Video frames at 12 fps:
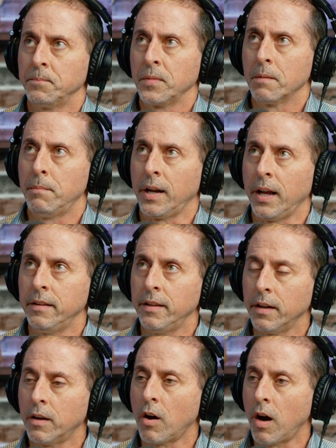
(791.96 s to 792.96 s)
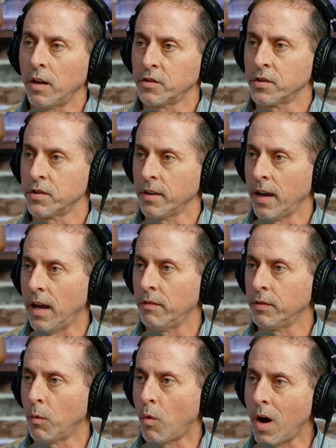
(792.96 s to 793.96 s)
But I did consciously have
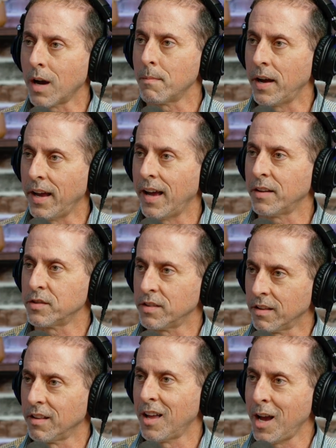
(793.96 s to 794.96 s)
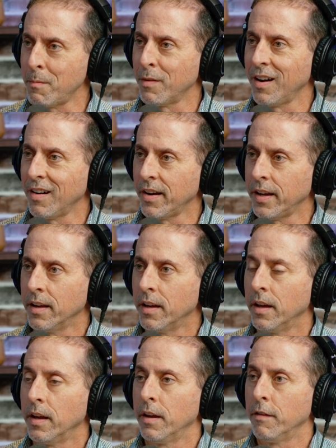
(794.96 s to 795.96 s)
to walk my ass to the library,
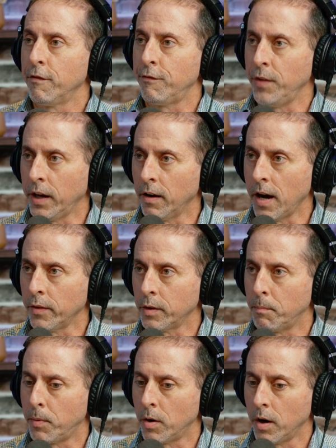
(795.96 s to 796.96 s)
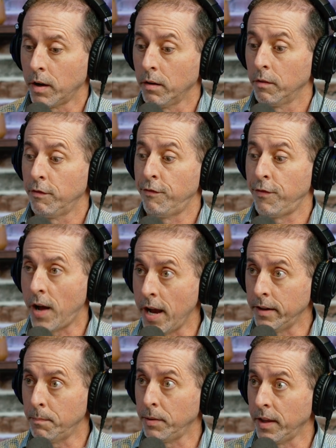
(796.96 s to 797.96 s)
figure out the book,
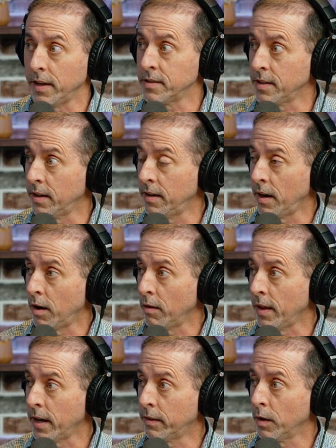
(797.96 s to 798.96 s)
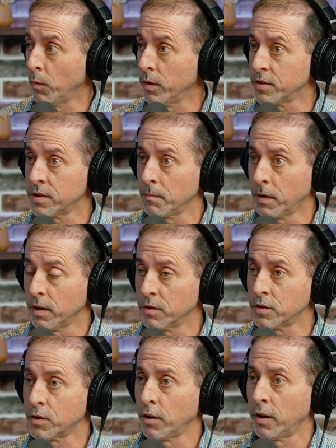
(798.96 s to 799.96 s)
find a place in there. Like there was some
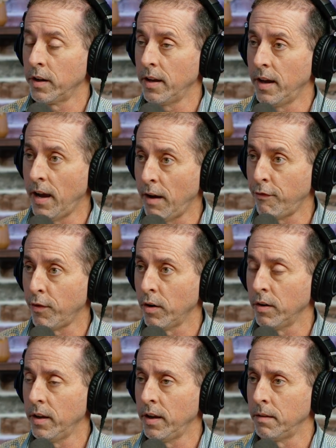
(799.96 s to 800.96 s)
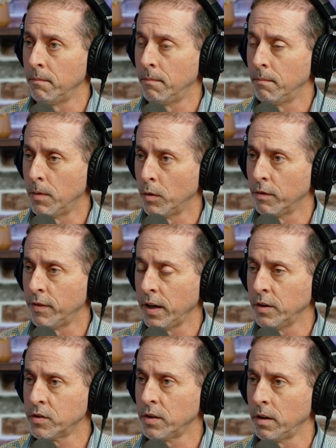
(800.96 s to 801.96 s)
concerted effort and
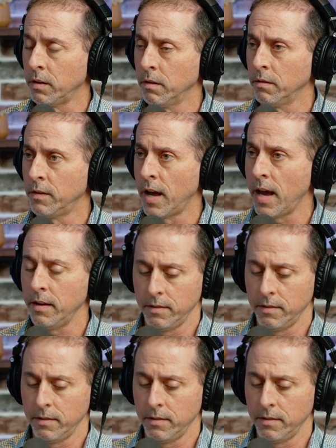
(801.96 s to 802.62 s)
motivation, not